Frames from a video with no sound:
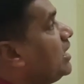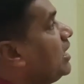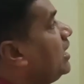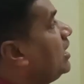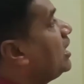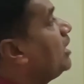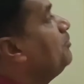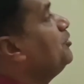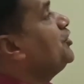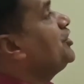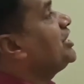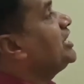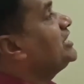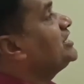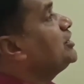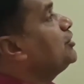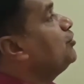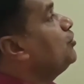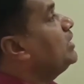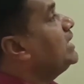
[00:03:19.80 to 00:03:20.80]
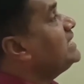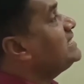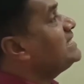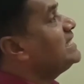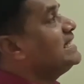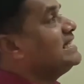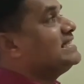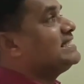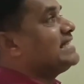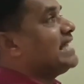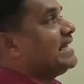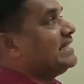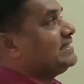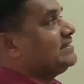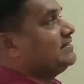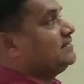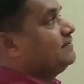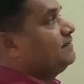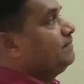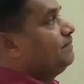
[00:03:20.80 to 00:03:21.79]
Communication, known as INSAT,
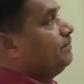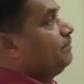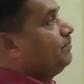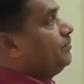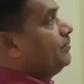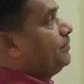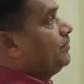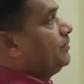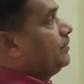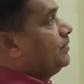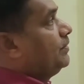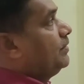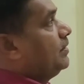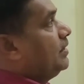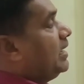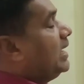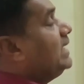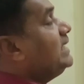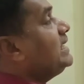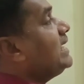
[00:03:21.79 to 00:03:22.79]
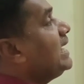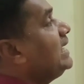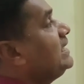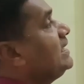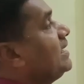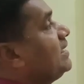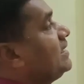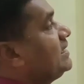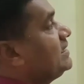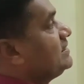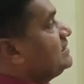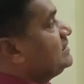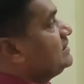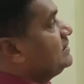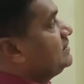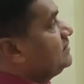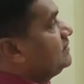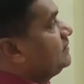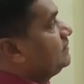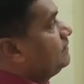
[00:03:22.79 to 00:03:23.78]
and IRS.
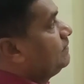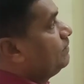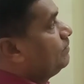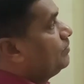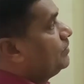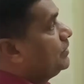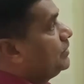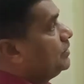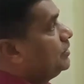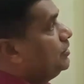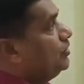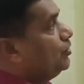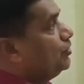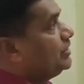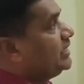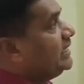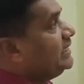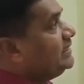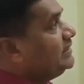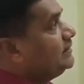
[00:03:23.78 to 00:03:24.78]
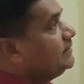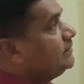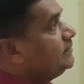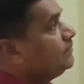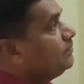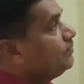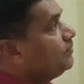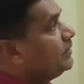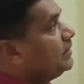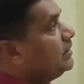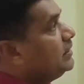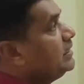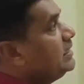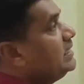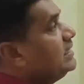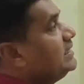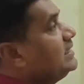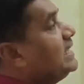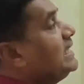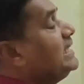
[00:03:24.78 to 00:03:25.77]
Noted.
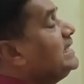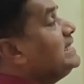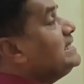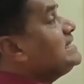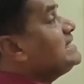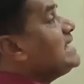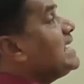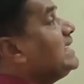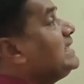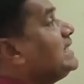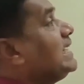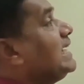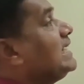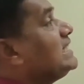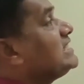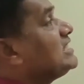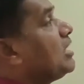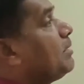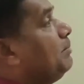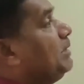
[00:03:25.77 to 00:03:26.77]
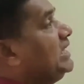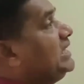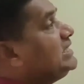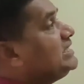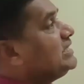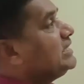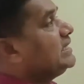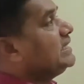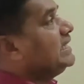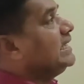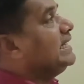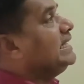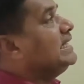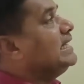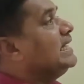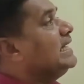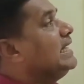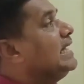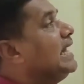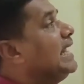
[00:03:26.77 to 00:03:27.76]
The INSAT established
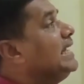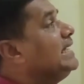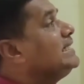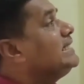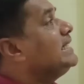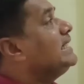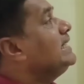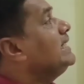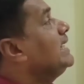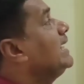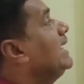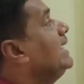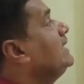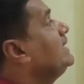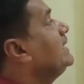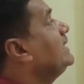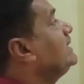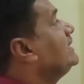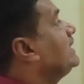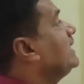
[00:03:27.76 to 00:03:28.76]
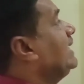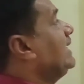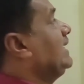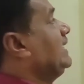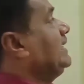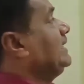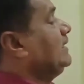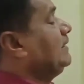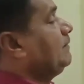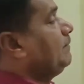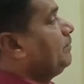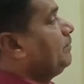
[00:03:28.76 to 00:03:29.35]
in 1983.